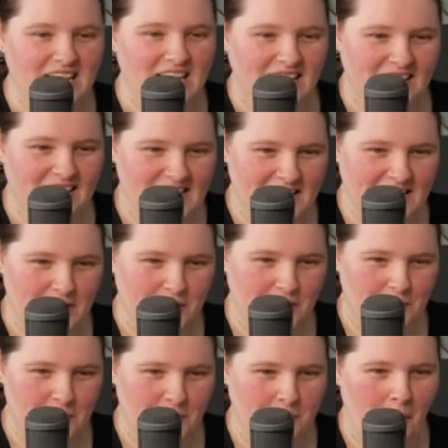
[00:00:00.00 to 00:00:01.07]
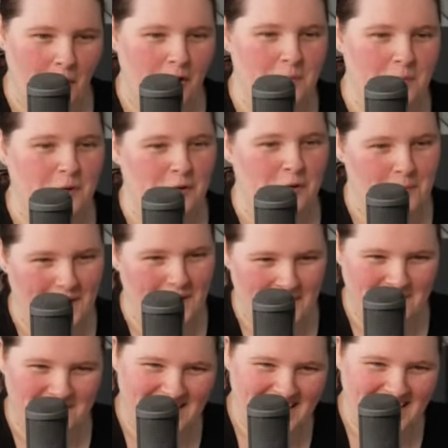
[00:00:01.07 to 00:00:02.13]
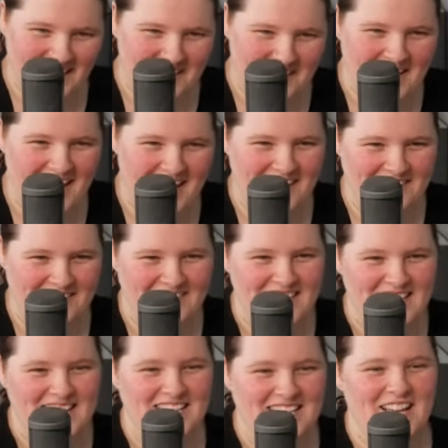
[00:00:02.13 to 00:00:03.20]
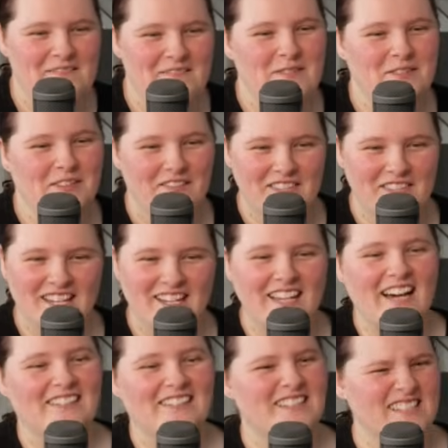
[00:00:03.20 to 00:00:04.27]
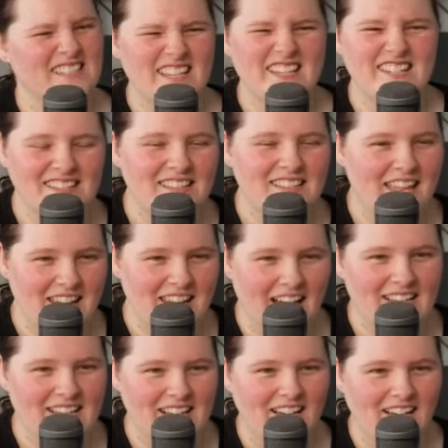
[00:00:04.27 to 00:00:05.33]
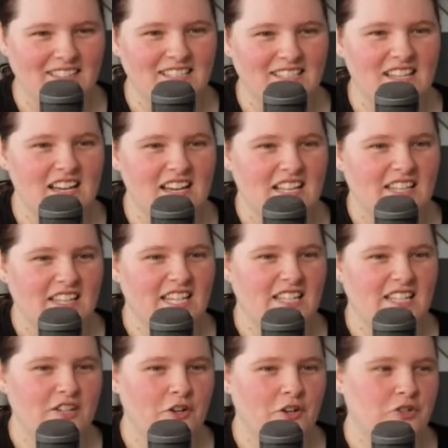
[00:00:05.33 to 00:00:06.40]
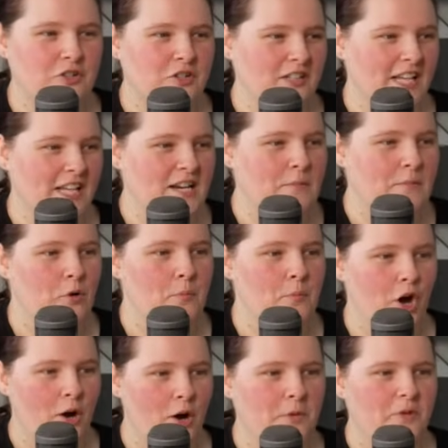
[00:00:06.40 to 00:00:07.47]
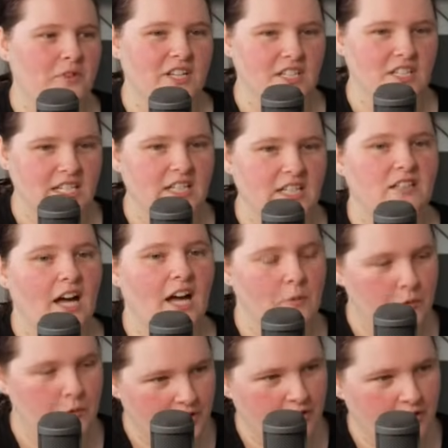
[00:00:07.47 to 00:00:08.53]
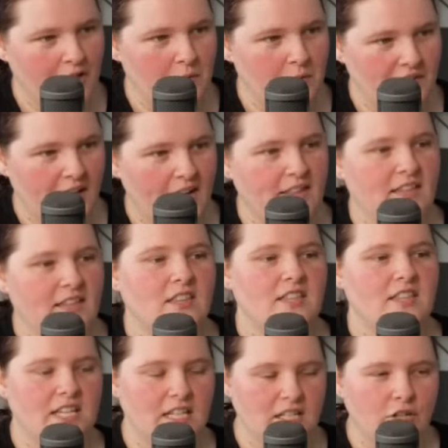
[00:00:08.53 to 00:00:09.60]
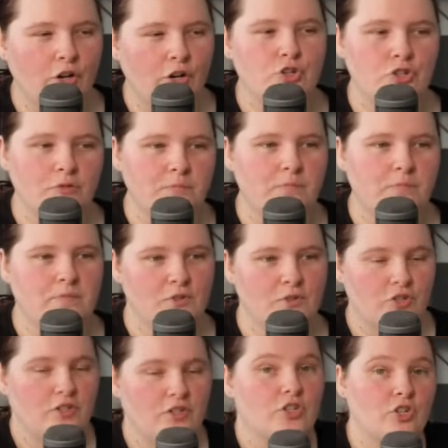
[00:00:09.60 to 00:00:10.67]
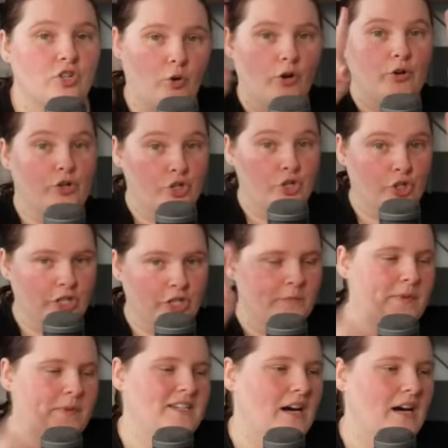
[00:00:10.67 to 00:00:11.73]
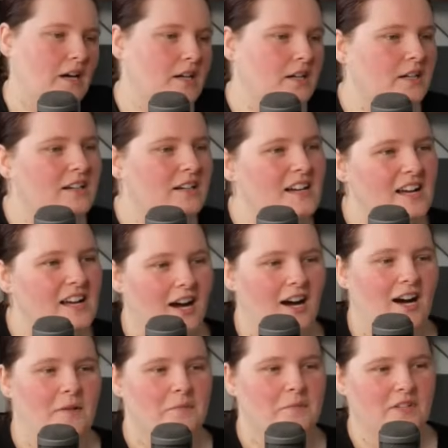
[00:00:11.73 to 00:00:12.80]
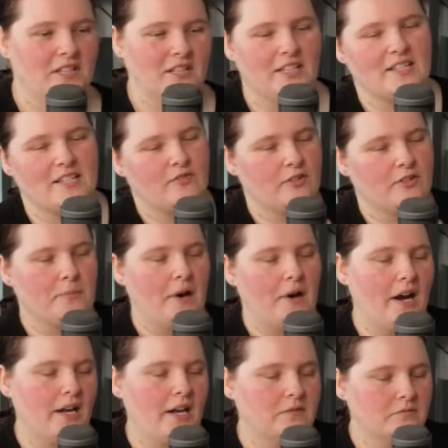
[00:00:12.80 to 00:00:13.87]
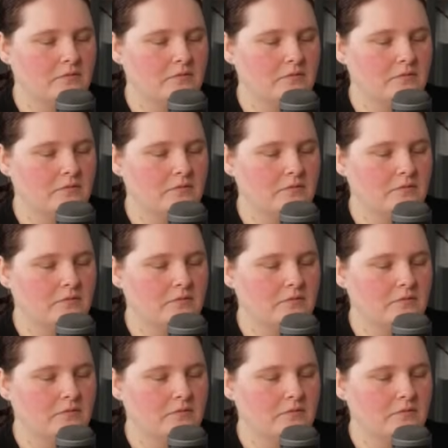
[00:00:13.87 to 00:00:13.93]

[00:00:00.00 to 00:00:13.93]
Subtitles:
Let's see. Your pocketbook will be empty. Oh no. Yep, you love the ink colors. They're nice colors. The indigo should lean more purple than teal. I would agree with that. I think that the indigo should be darker. At least for my